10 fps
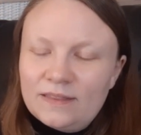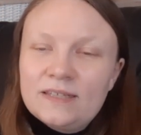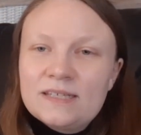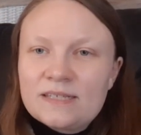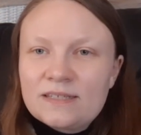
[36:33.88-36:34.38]

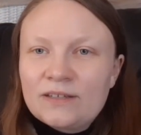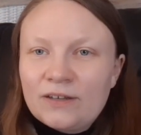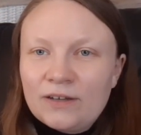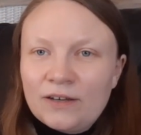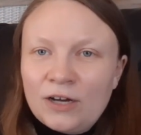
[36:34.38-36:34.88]
this
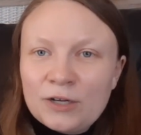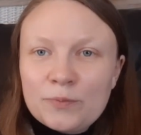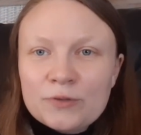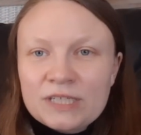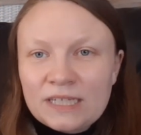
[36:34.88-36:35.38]

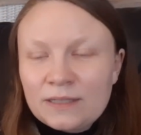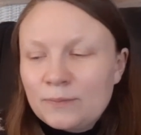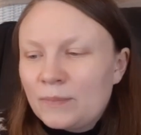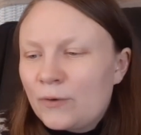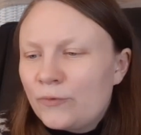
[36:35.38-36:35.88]

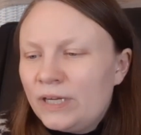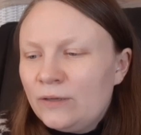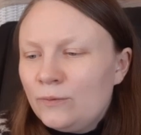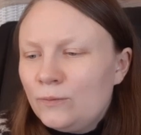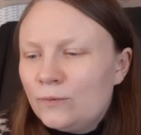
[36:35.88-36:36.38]
100%
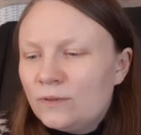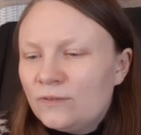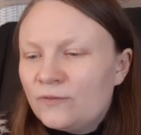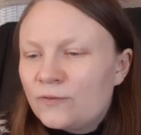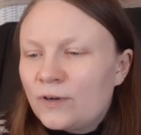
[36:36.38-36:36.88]
merino wool
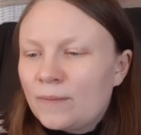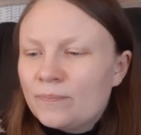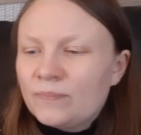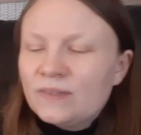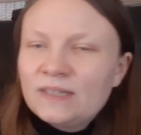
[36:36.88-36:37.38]

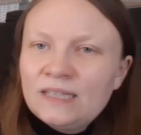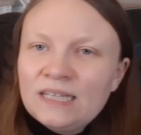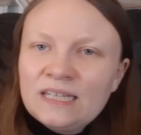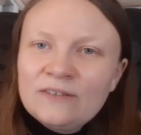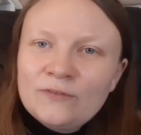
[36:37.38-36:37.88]
from
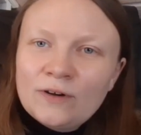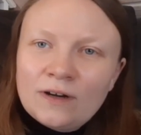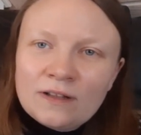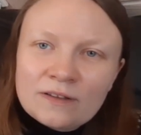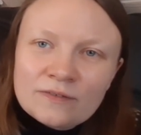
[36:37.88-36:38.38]
Knitting for
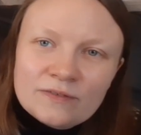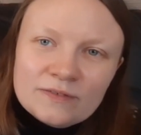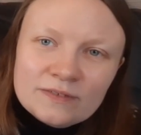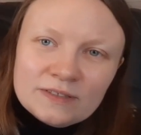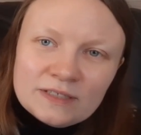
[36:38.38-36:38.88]
Olive.
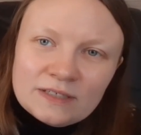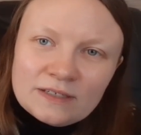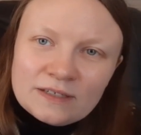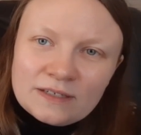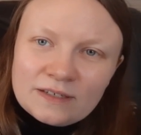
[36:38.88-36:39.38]

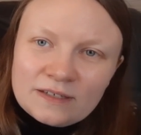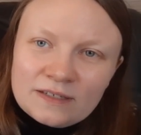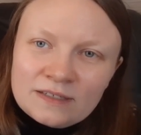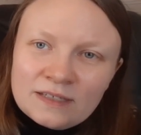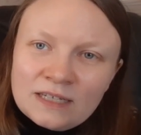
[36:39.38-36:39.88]

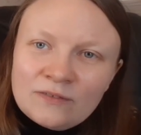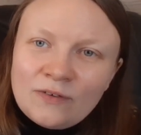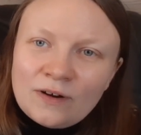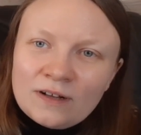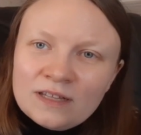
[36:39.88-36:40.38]
Knitting
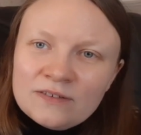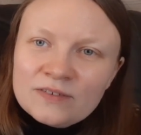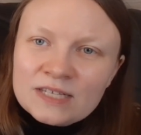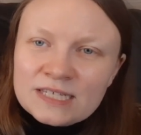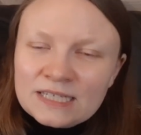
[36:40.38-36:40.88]
for Olive
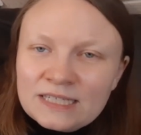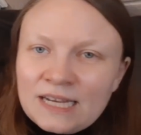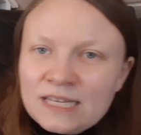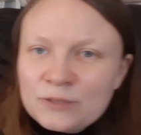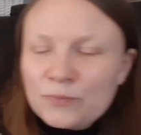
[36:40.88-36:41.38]
is a
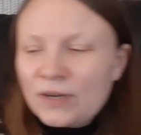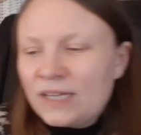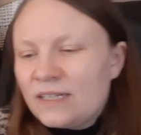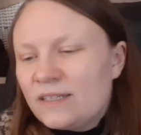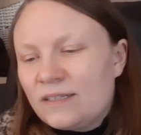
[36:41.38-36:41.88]
Danish
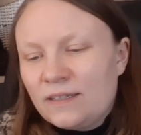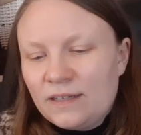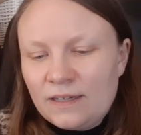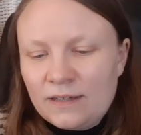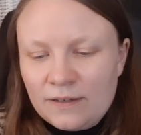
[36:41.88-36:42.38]
brand.
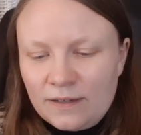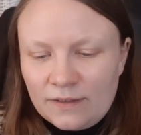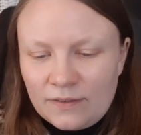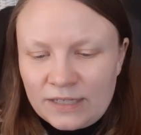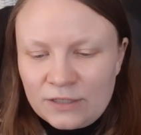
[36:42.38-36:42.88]

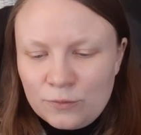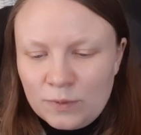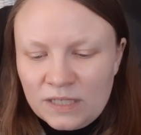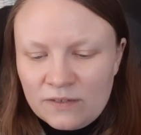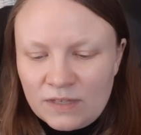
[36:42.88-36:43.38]
I do
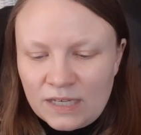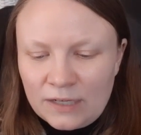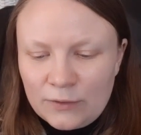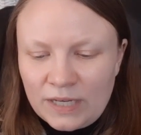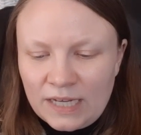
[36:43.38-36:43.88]
believe they are
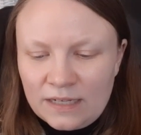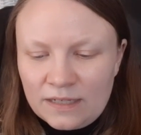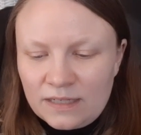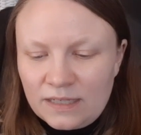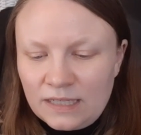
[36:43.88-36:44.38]

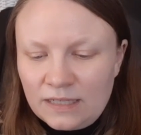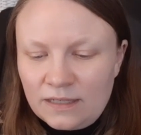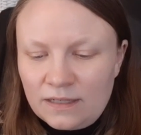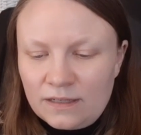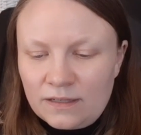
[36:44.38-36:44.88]
located
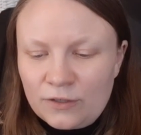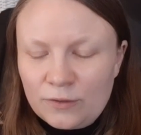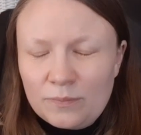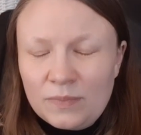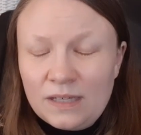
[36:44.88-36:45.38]
in
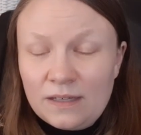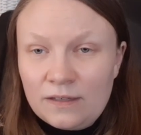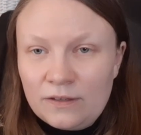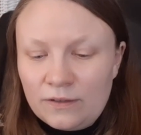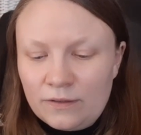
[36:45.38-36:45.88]

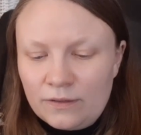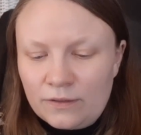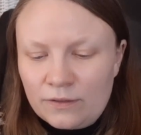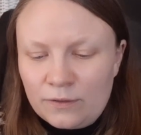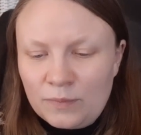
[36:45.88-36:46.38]

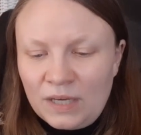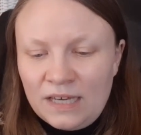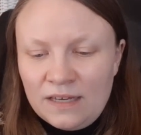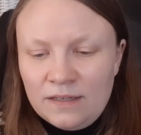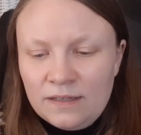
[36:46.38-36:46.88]

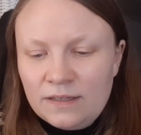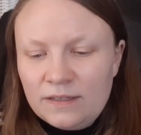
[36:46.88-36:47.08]
Copenhagen.